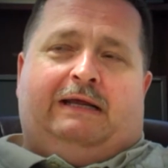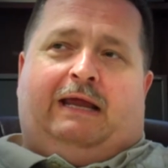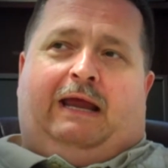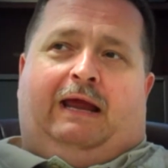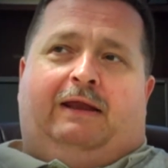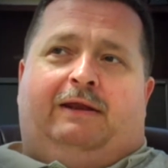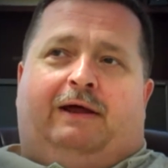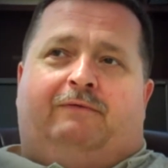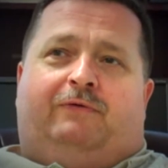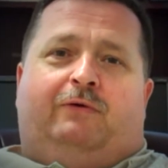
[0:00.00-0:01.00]
and
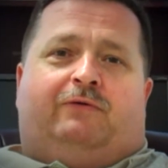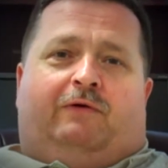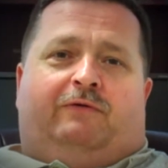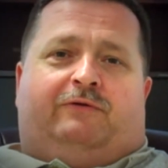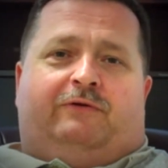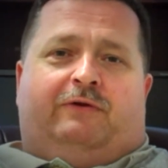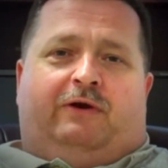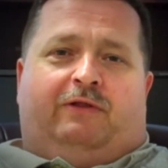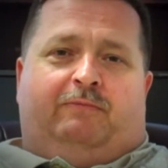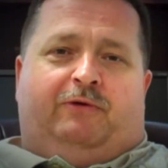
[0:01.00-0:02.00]
Food Services
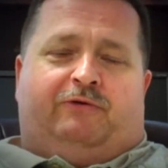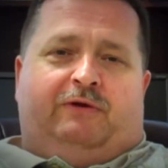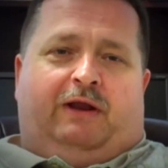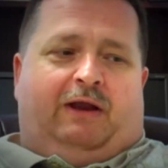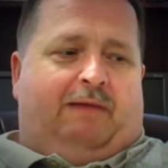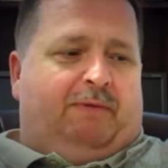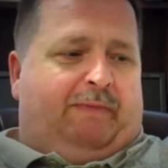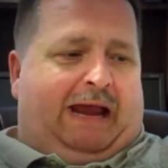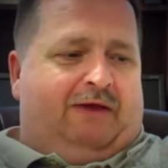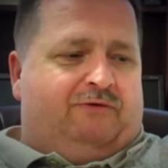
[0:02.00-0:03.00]
here at the Mission, and I'm a
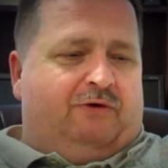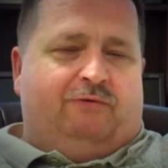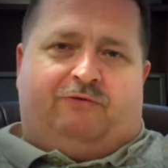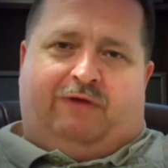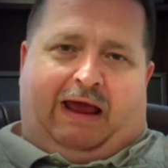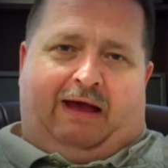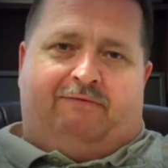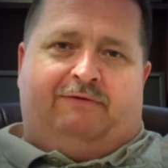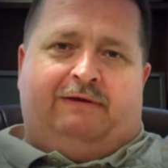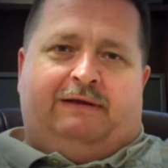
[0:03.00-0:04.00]
pastor on
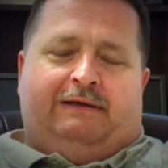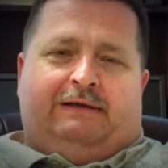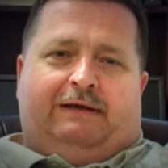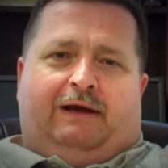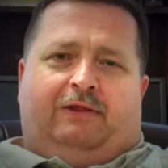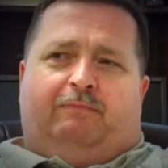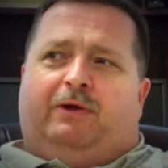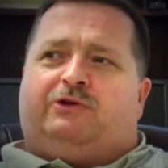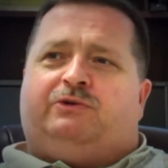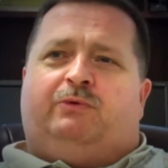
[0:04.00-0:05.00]
staff. The
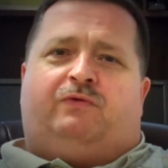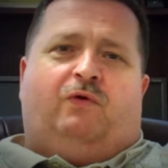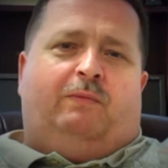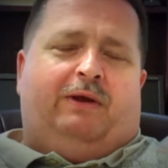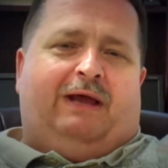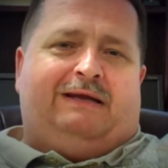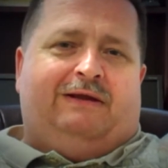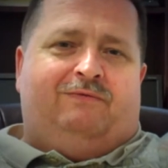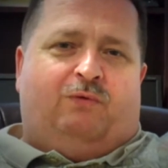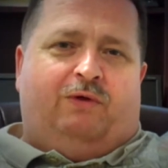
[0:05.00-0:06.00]
mission was formed in
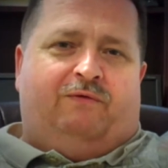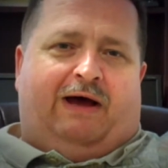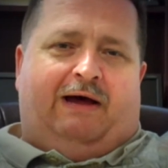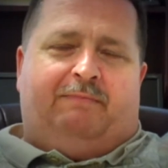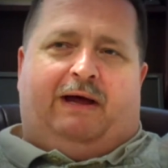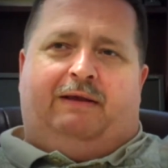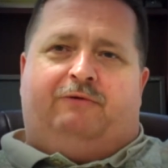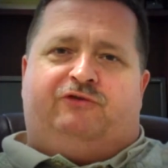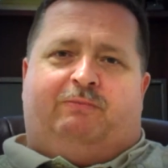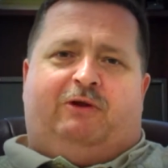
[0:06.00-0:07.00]
1945 by
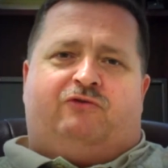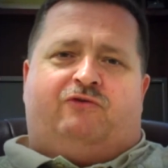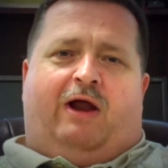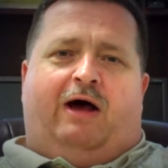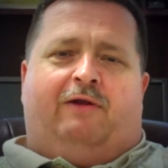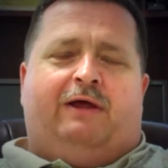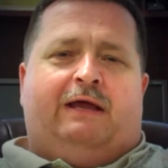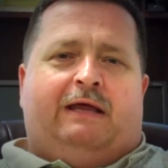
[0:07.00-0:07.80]
Jimmy Stroud.